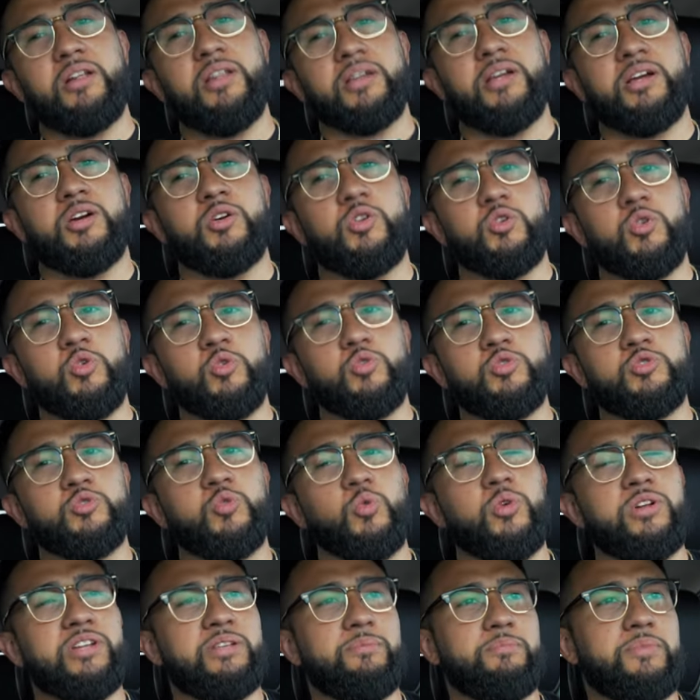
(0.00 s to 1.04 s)
you around like a cool
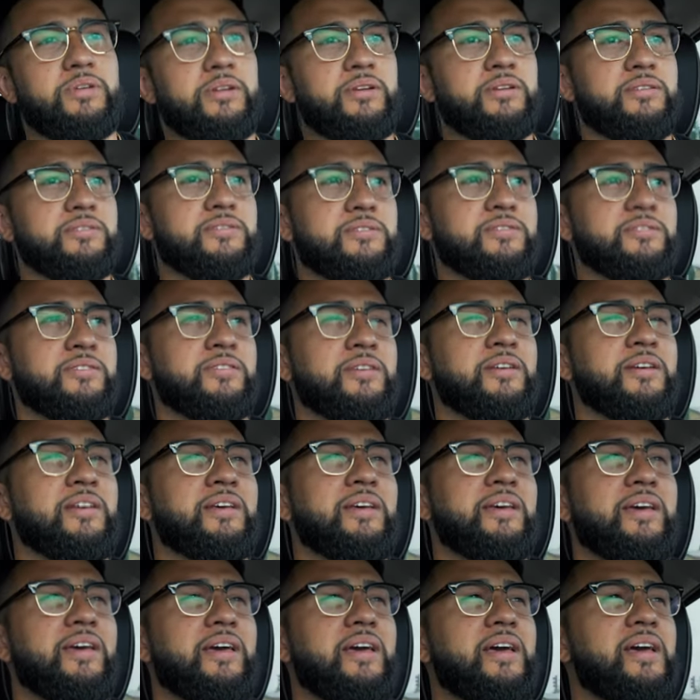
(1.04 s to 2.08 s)
20 minutes.
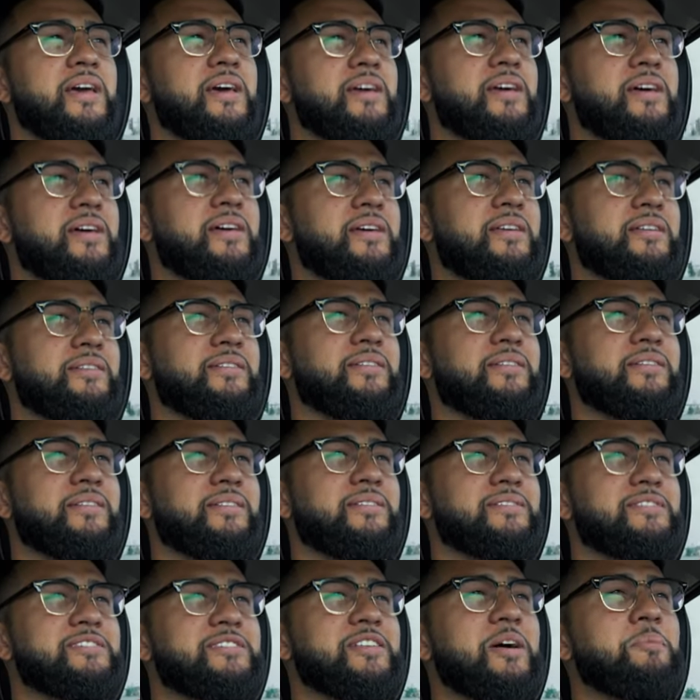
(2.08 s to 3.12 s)

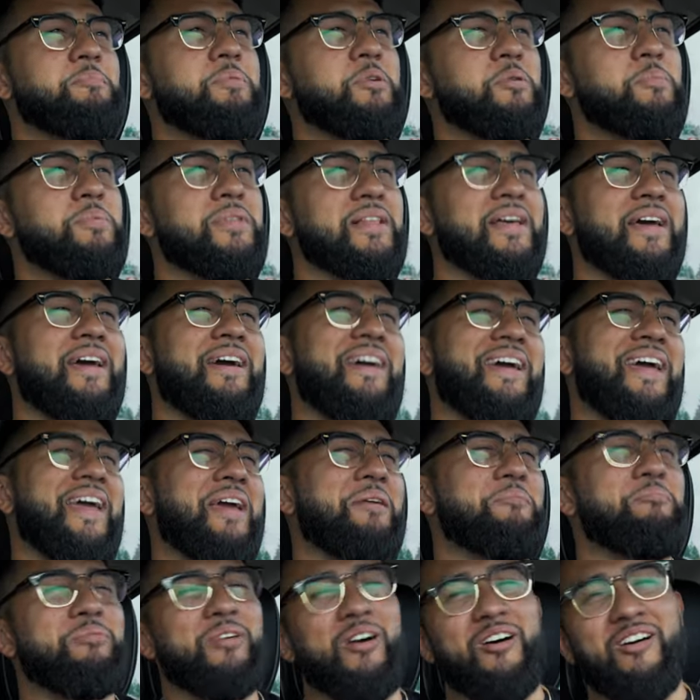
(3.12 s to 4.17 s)
And some people be like,
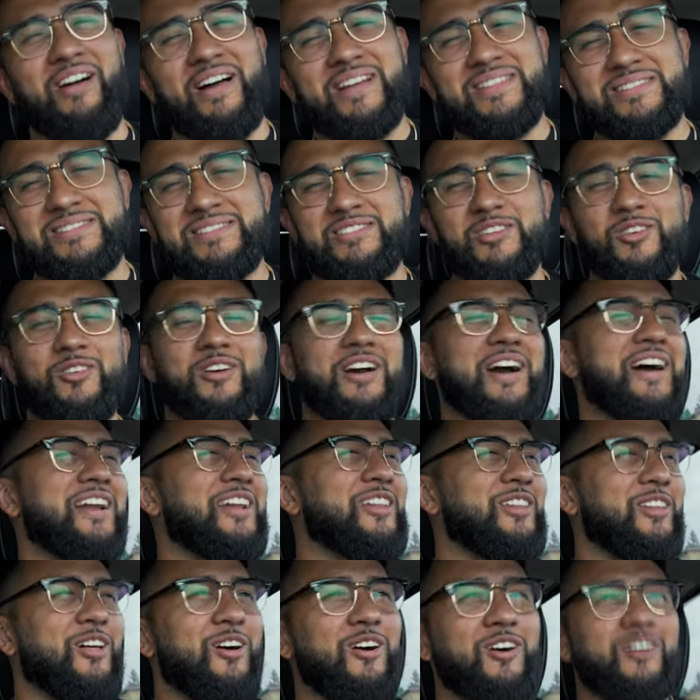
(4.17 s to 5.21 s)
hey, bro, that's still
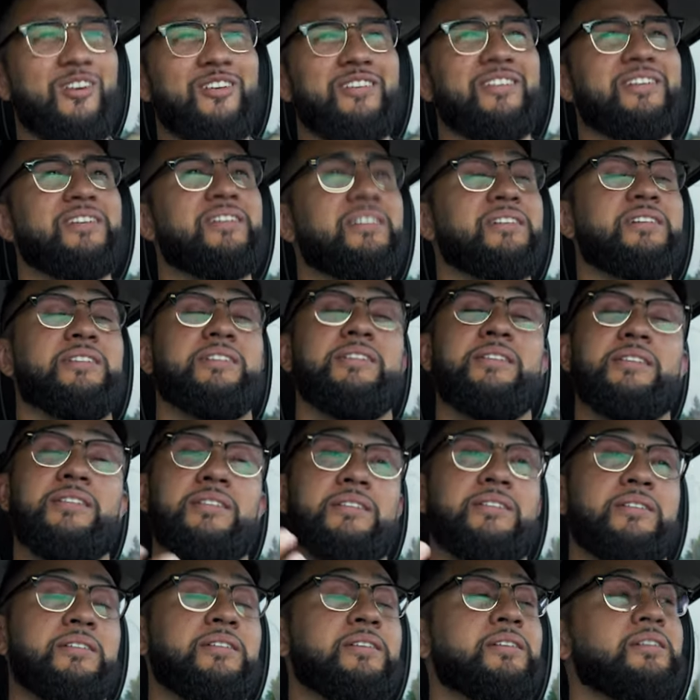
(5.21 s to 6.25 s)
kind of long
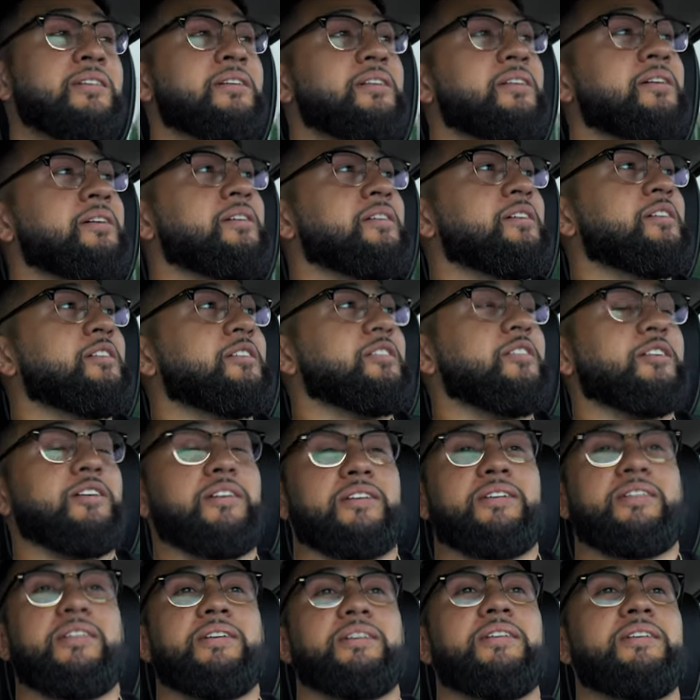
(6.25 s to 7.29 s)

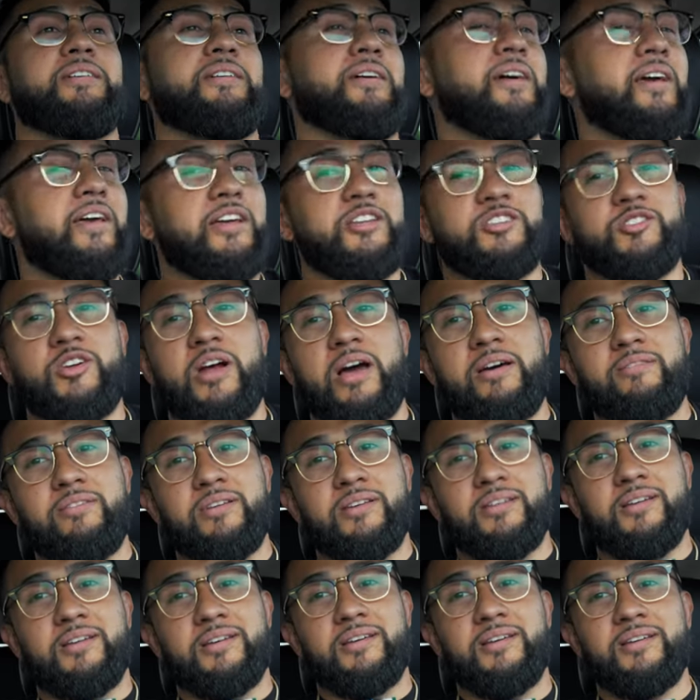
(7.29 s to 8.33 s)
look, I hate
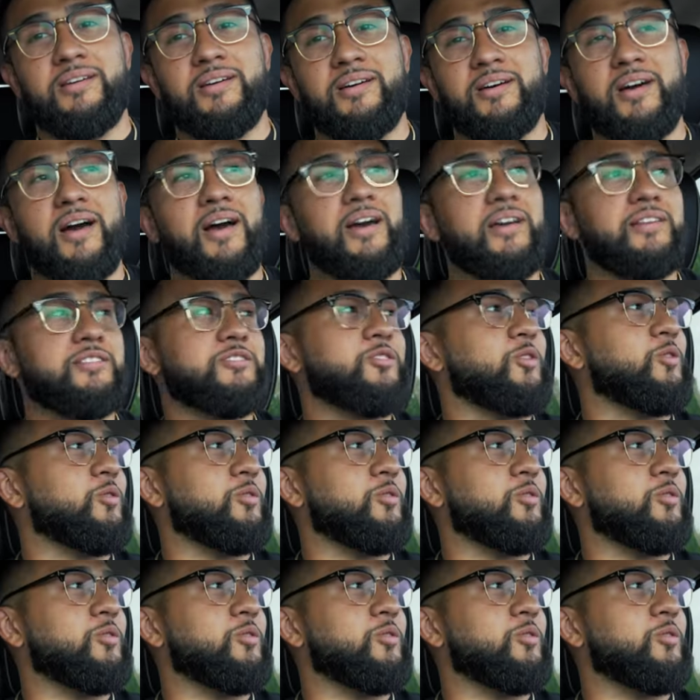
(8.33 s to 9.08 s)
driving. I